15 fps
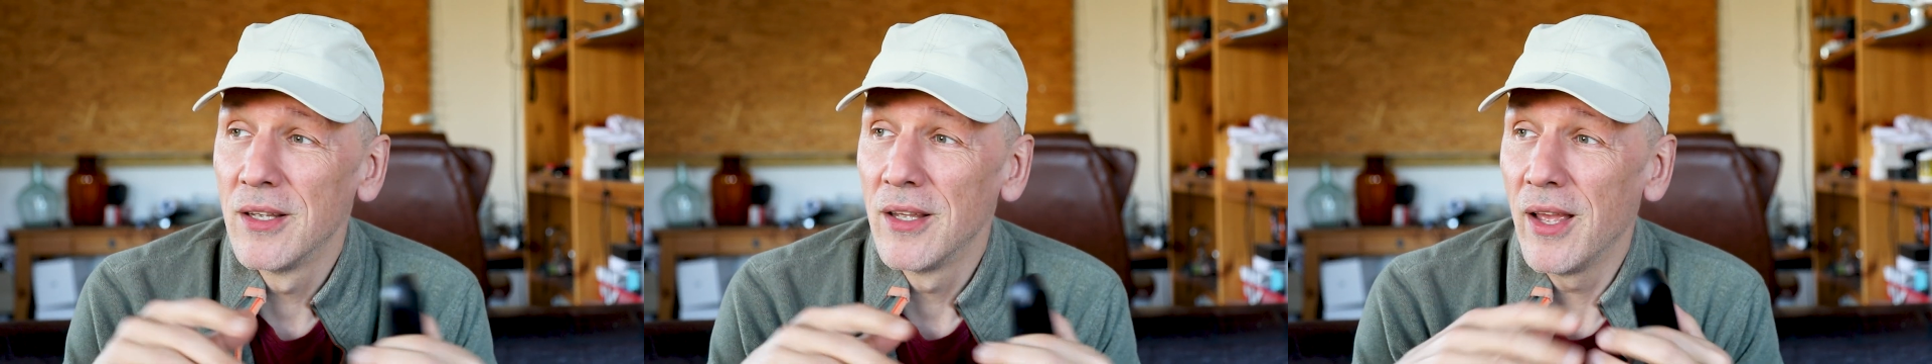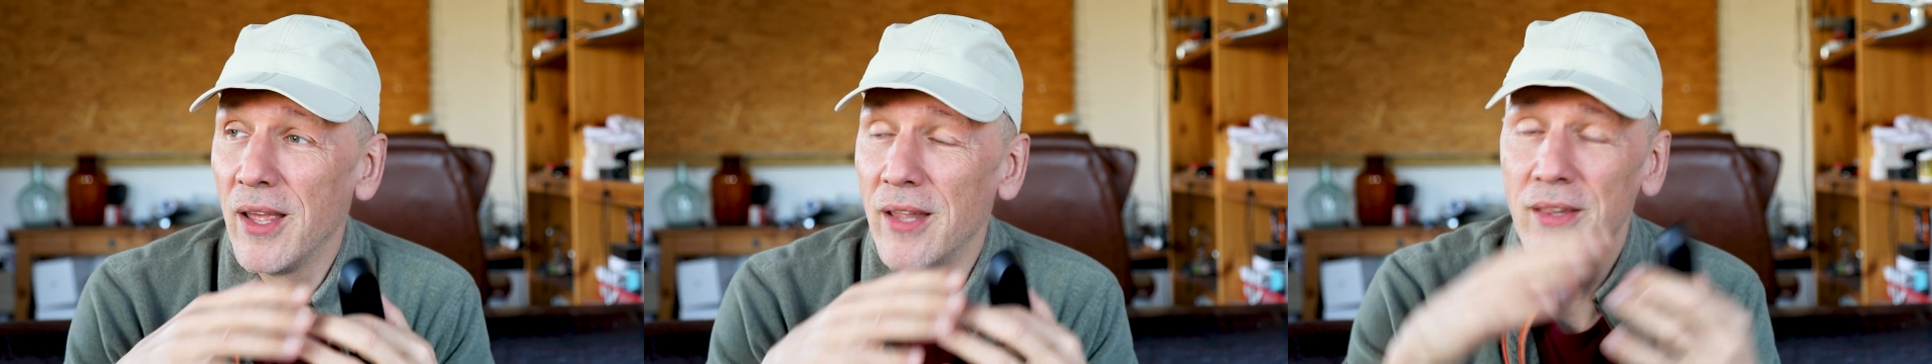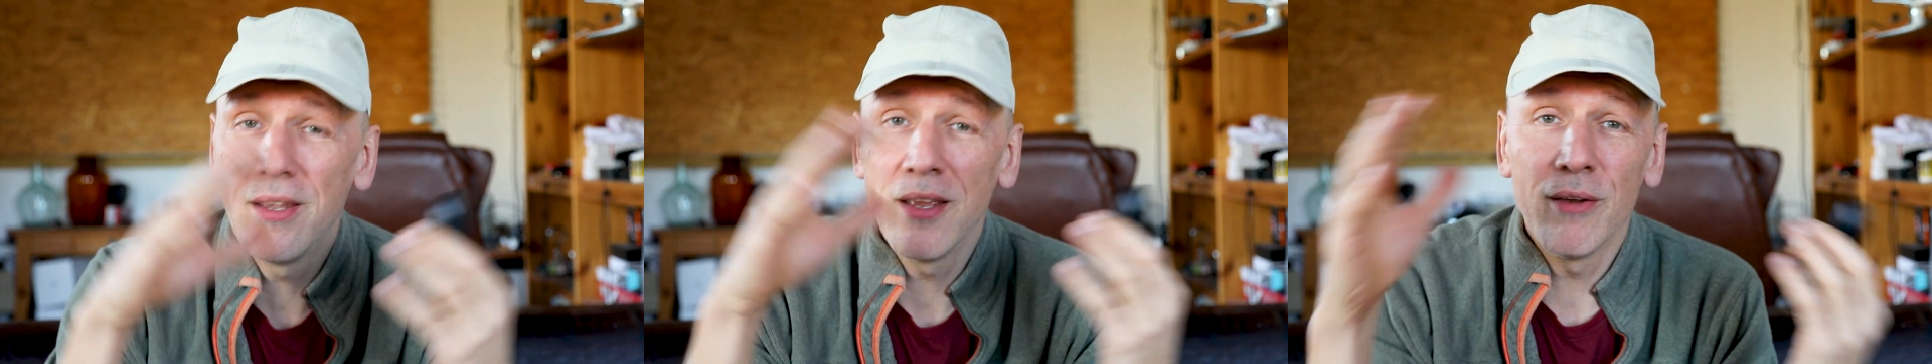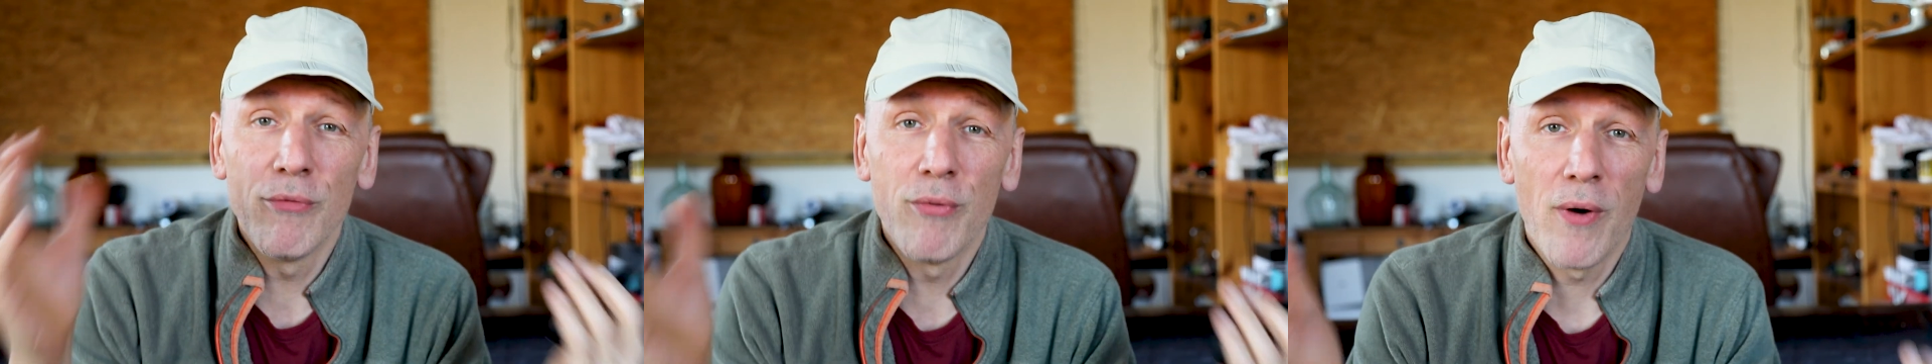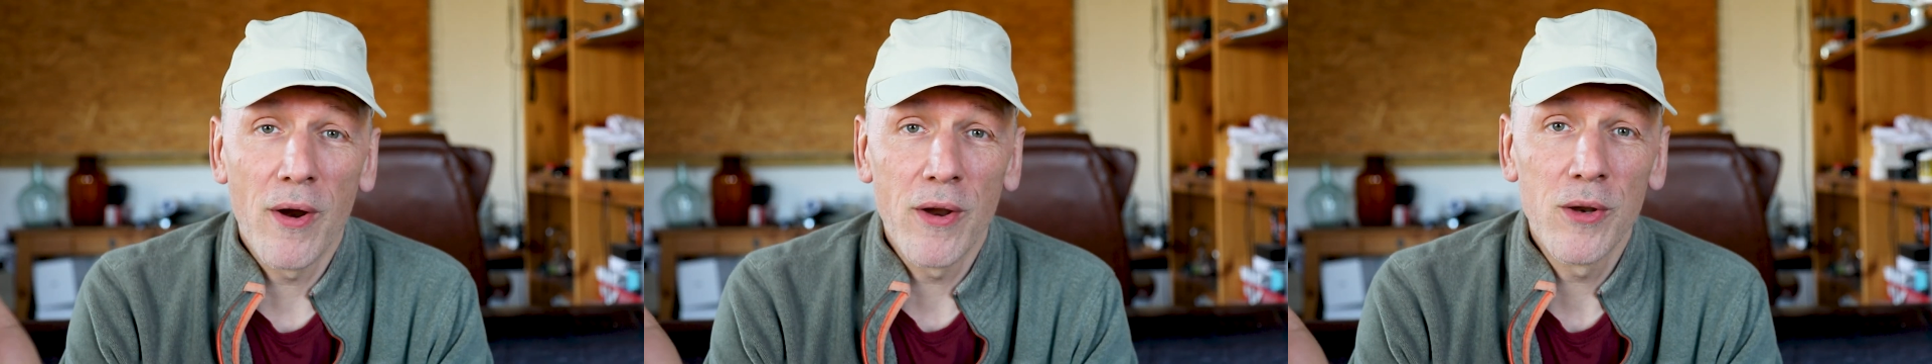and the
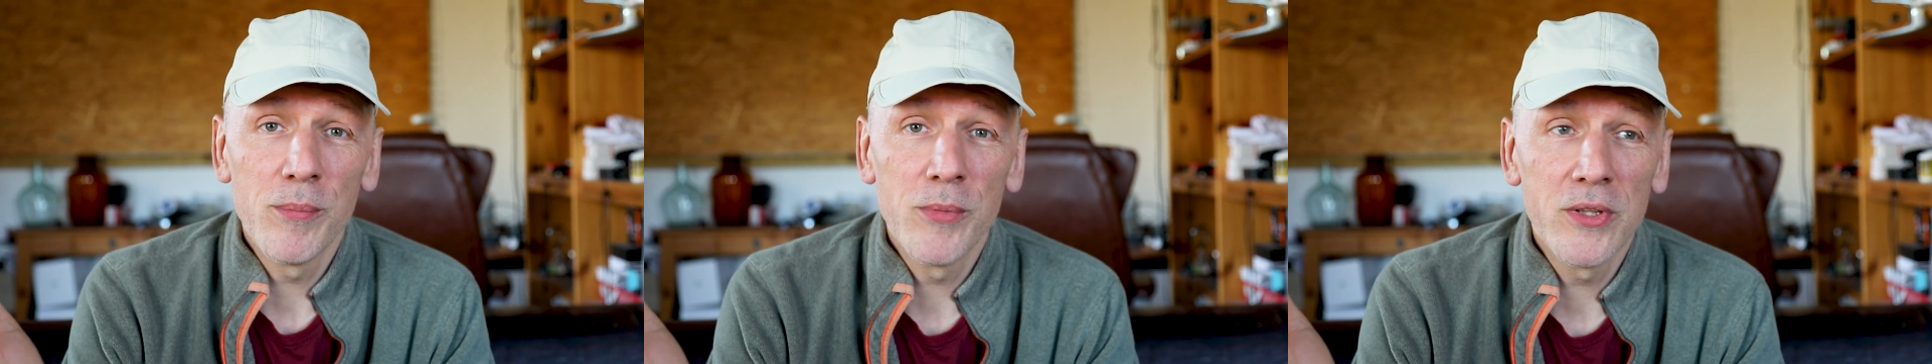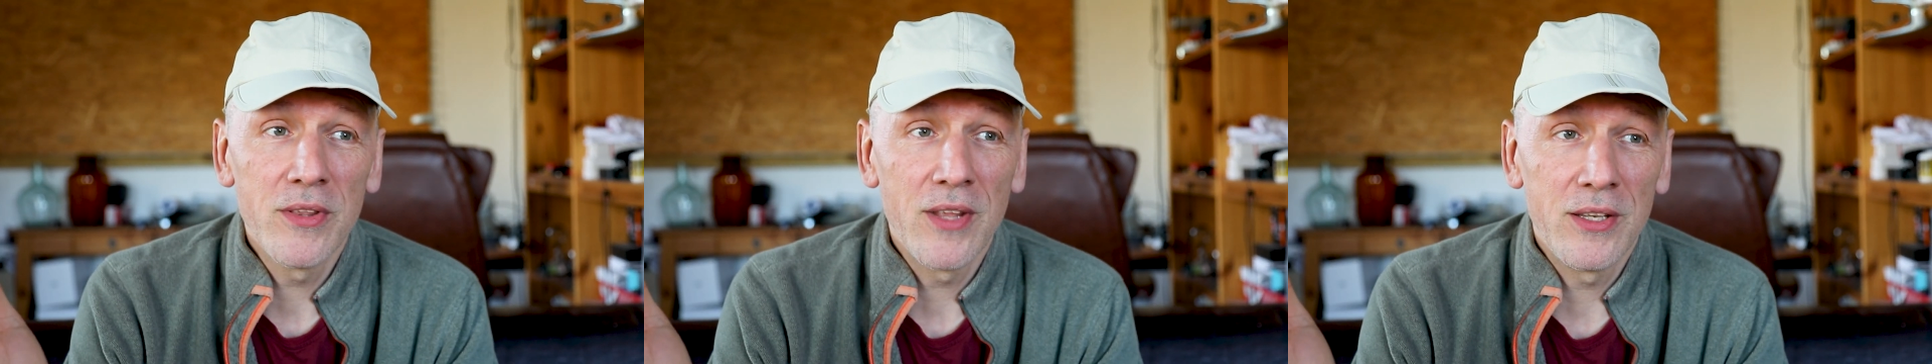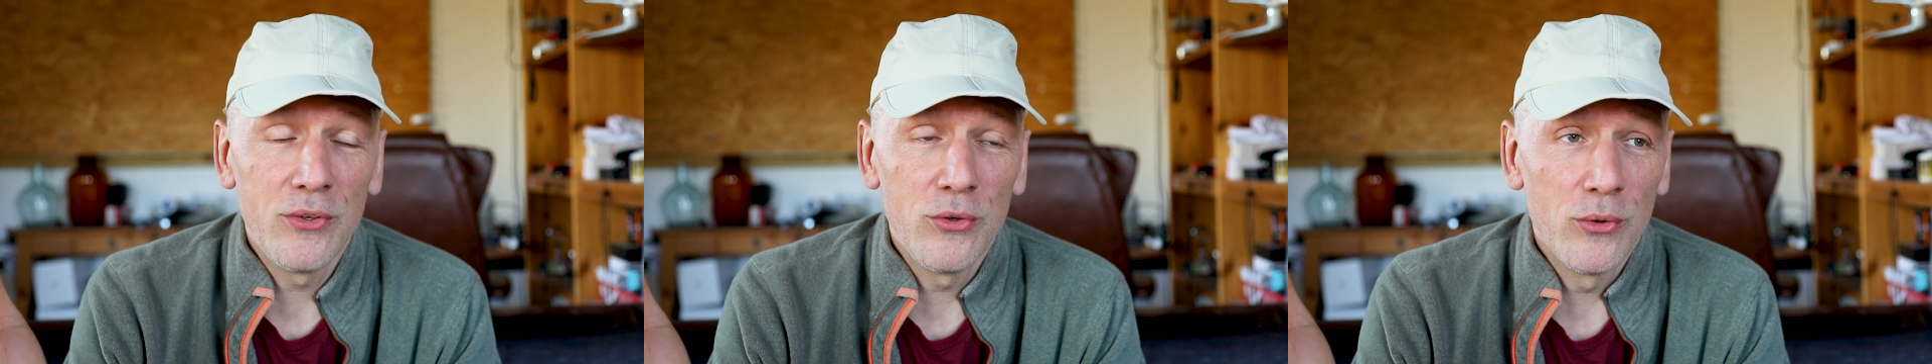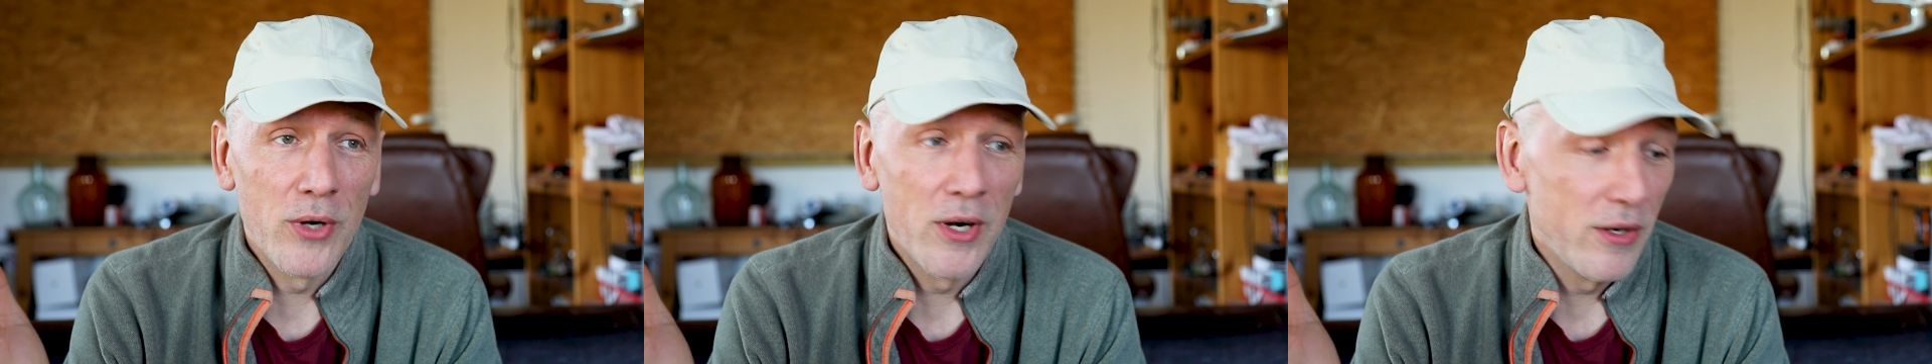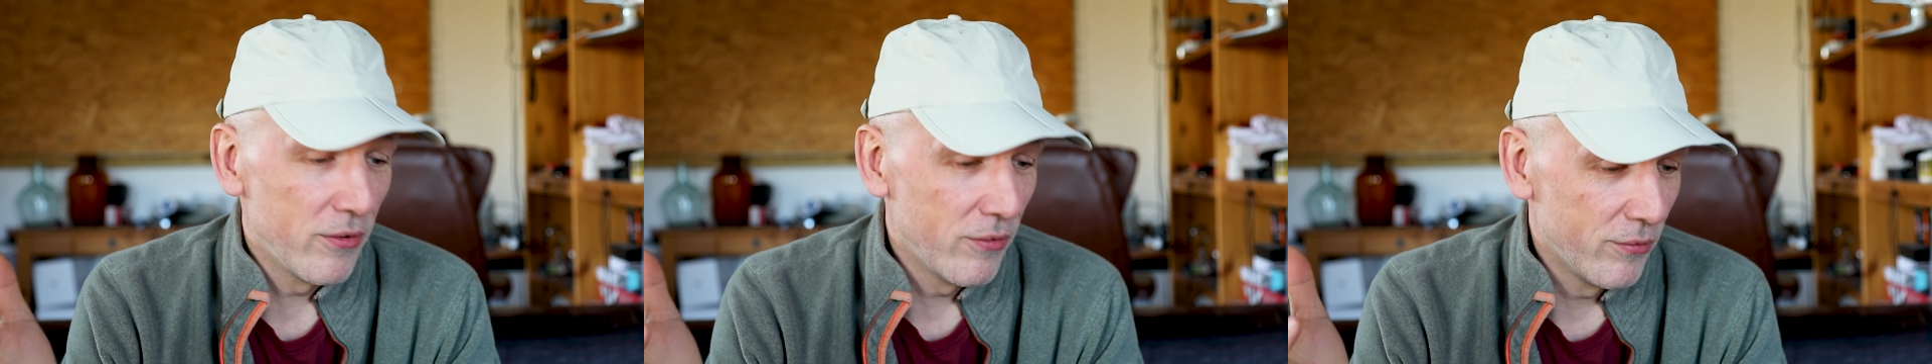environment that you
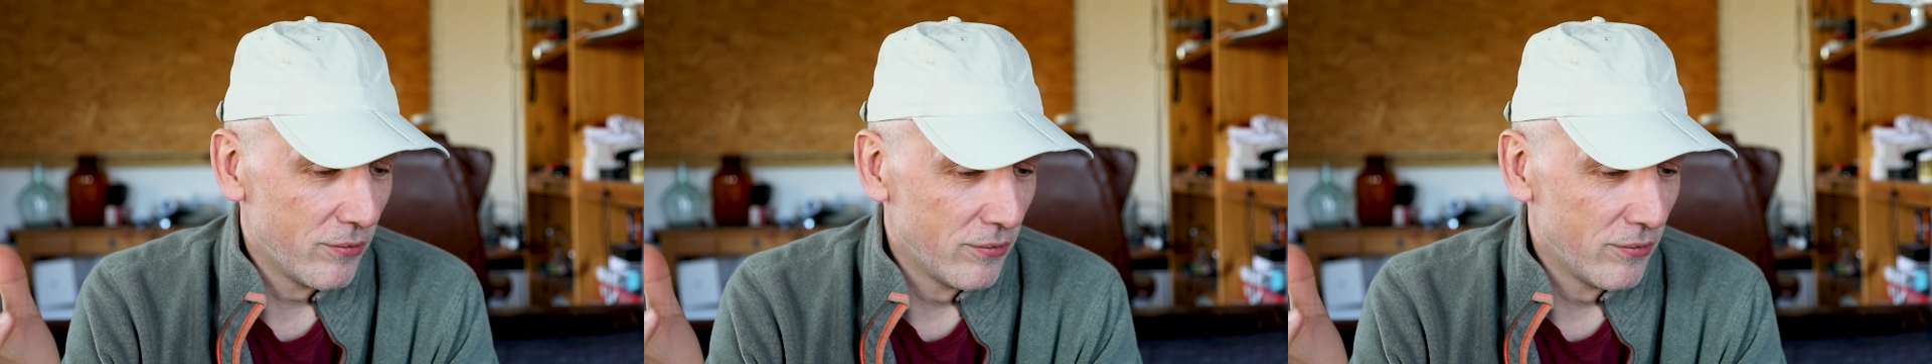are